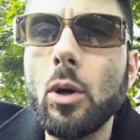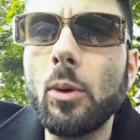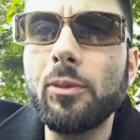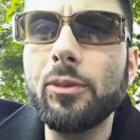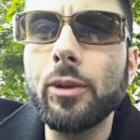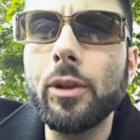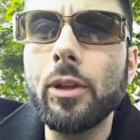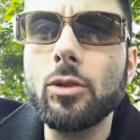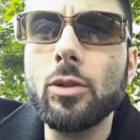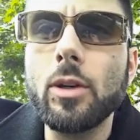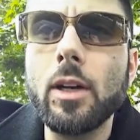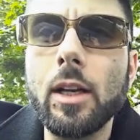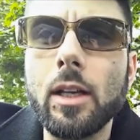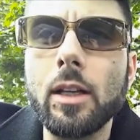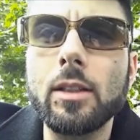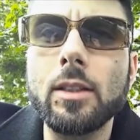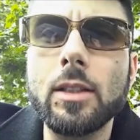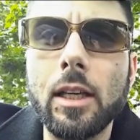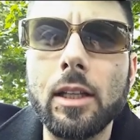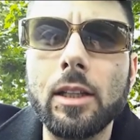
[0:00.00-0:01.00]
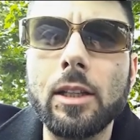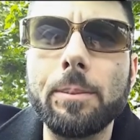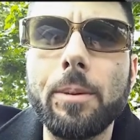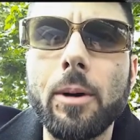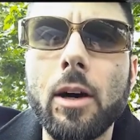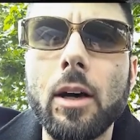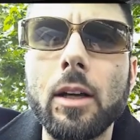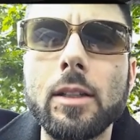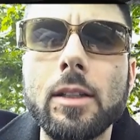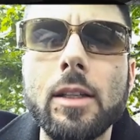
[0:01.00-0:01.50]
Hopefully try to take the
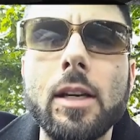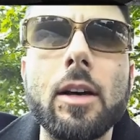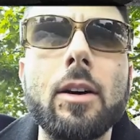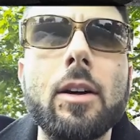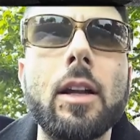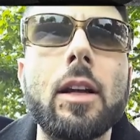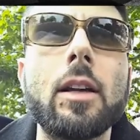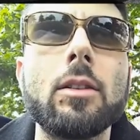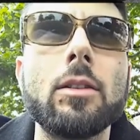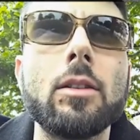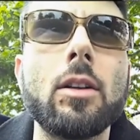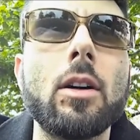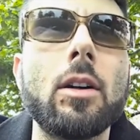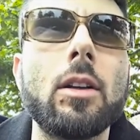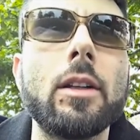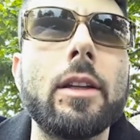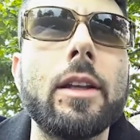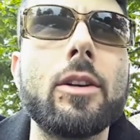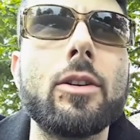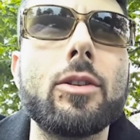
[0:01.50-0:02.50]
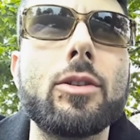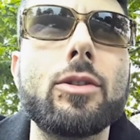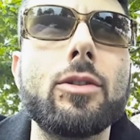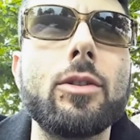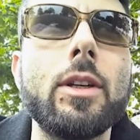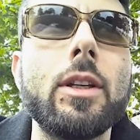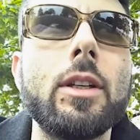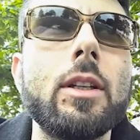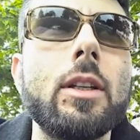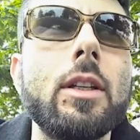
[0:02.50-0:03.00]
pot down on a later
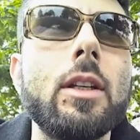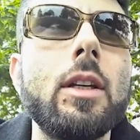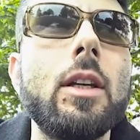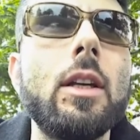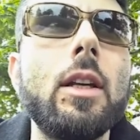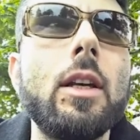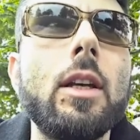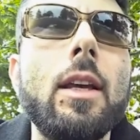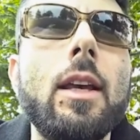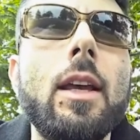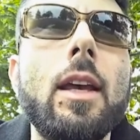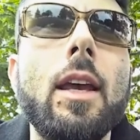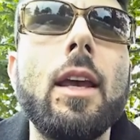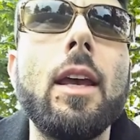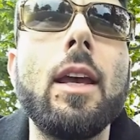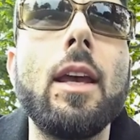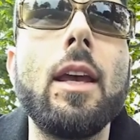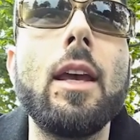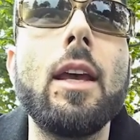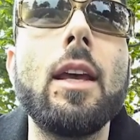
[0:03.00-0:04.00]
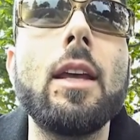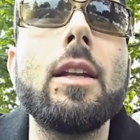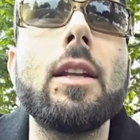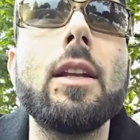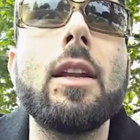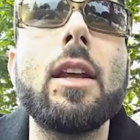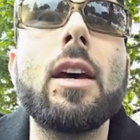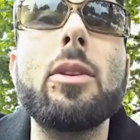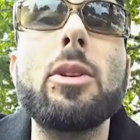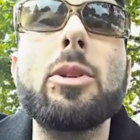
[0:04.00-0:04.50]
street.
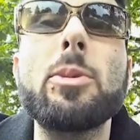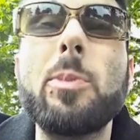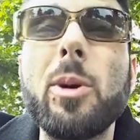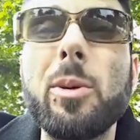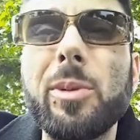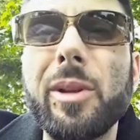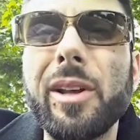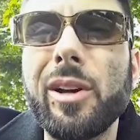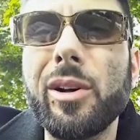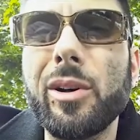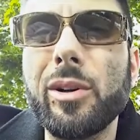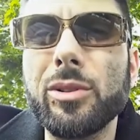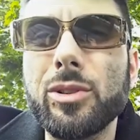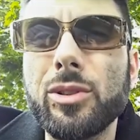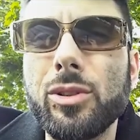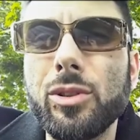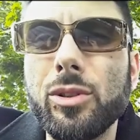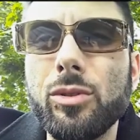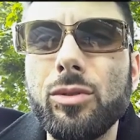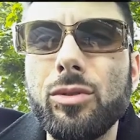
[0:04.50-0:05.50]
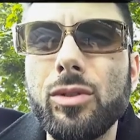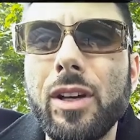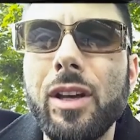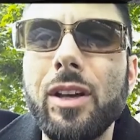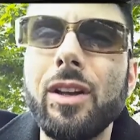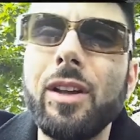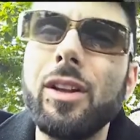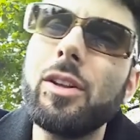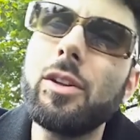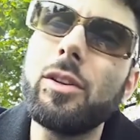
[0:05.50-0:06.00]
And now the small blind calls 2,
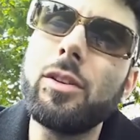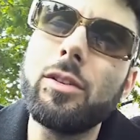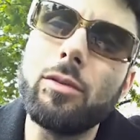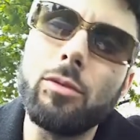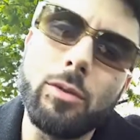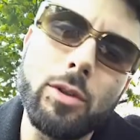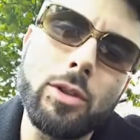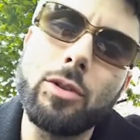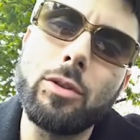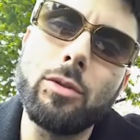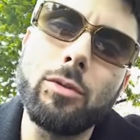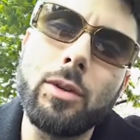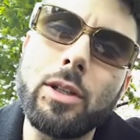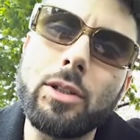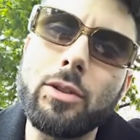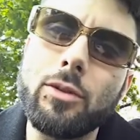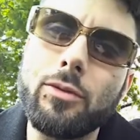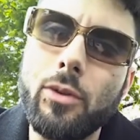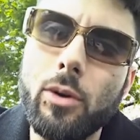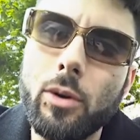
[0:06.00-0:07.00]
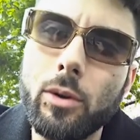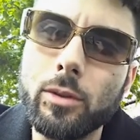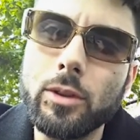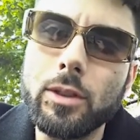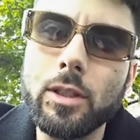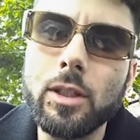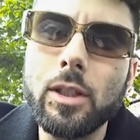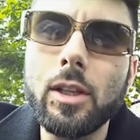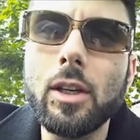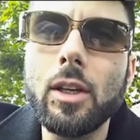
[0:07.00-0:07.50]
and the original raiser
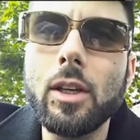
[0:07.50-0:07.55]
folds.